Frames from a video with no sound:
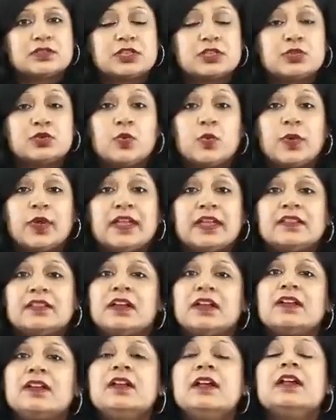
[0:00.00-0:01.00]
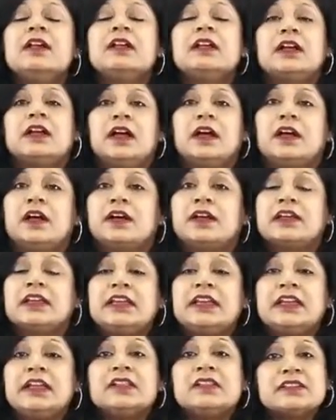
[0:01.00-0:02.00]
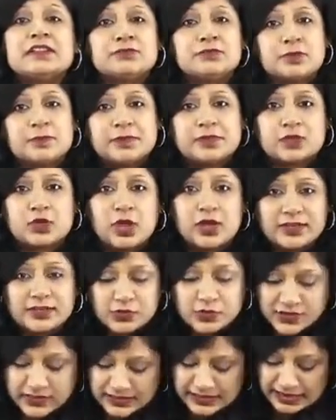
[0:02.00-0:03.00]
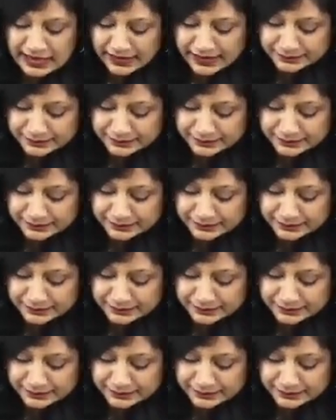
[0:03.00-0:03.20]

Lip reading: knowing the clinical symptomatology in the eye.